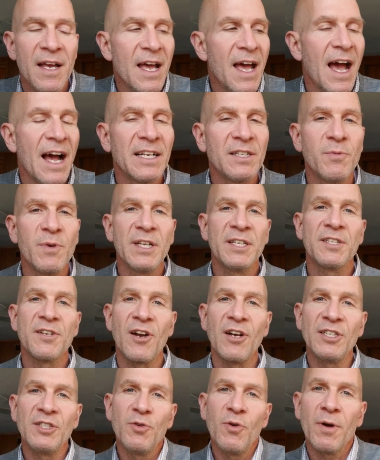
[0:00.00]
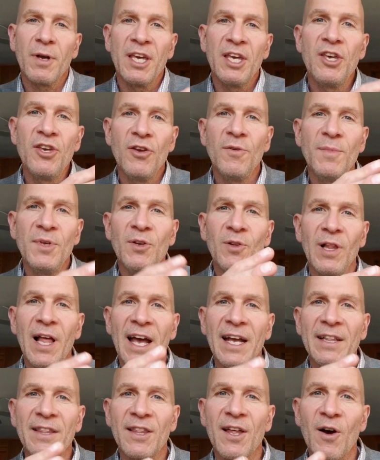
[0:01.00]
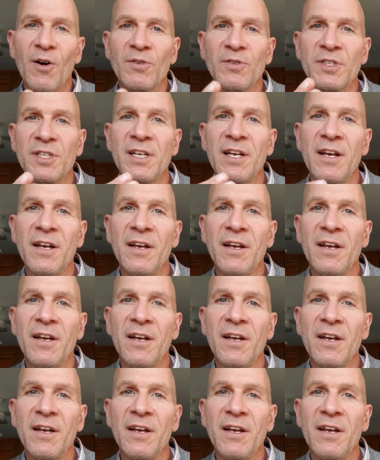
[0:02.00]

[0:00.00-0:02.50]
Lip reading: As we started to accumulate those